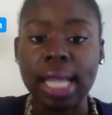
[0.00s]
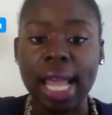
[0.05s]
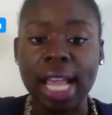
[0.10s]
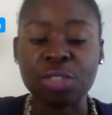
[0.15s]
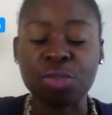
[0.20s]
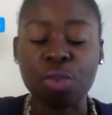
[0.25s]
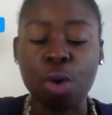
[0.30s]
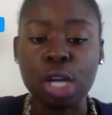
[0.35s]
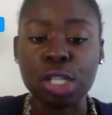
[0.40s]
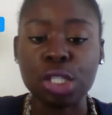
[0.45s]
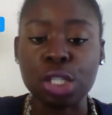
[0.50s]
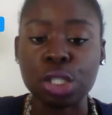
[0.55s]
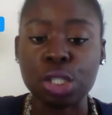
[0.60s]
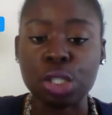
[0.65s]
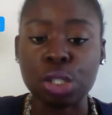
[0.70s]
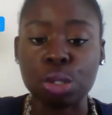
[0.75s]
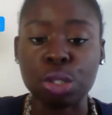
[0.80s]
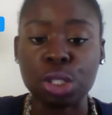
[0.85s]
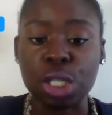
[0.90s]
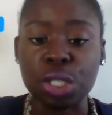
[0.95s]
as far as the
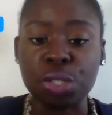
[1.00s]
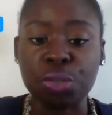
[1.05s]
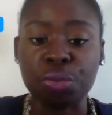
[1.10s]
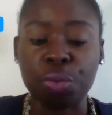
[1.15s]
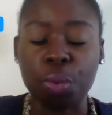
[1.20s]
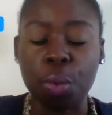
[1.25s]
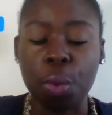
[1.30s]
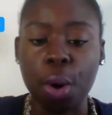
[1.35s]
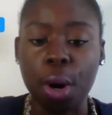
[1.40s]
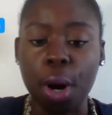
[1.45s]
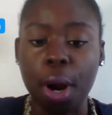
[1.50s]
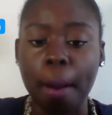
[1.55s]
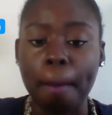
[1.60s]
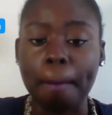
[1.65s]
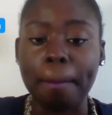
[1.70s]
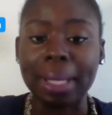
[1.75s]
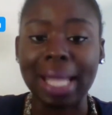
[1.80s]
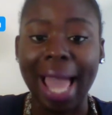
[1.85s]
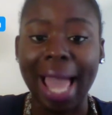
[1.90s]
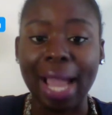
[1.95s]
searches for
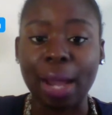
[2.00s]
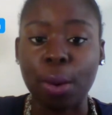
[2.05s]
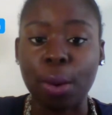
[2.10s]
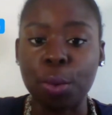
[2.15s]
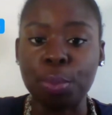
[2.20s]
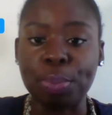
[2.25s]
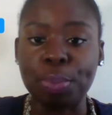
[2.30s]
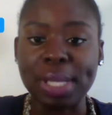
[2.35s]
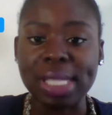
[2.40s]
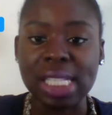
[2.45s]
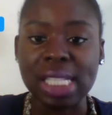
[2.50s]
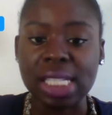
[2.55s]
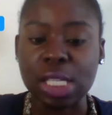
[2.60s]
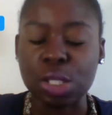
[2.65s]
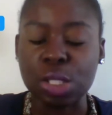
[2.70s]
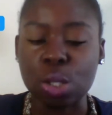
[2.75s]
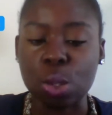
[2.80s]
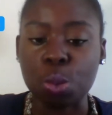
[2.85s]
Black-owned businesses.